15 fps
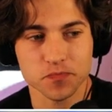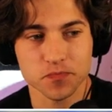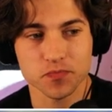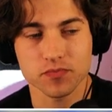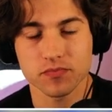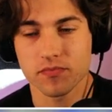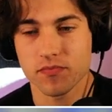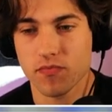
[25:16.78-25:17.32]

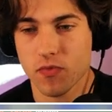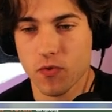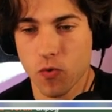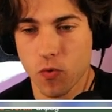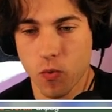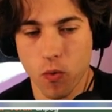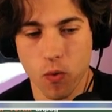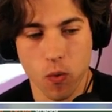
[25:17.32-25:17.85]

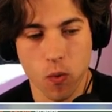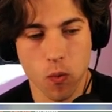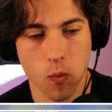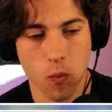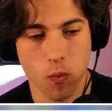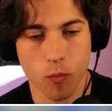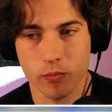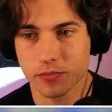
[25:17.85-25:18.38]

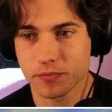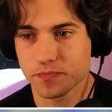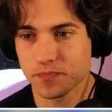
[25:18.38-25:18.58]
(no one is talking)